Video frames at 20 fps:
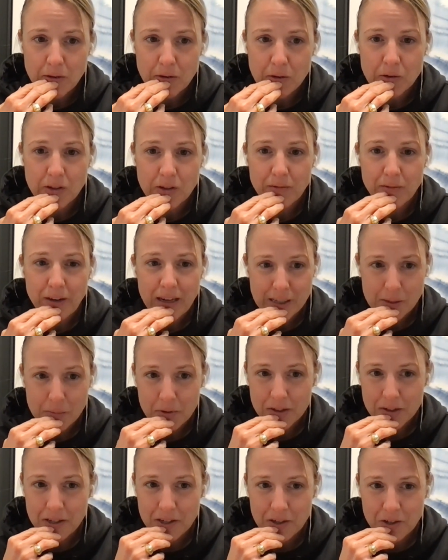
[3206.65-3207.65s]
of those advanced
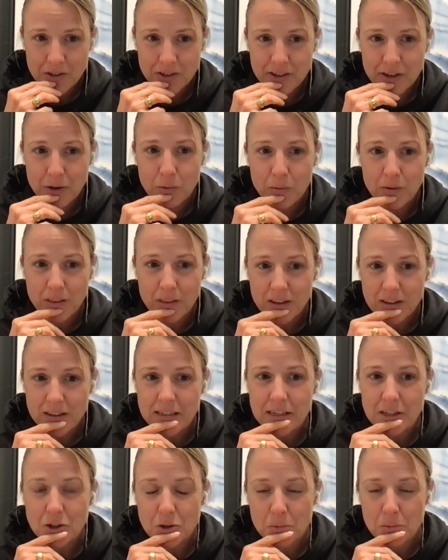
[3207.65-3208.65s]
procedures that are within
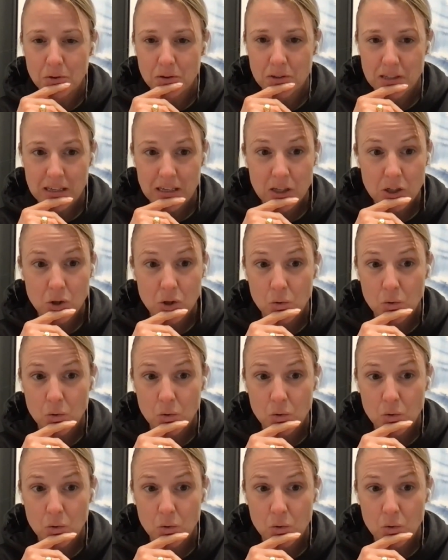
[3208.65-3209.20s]
TCCC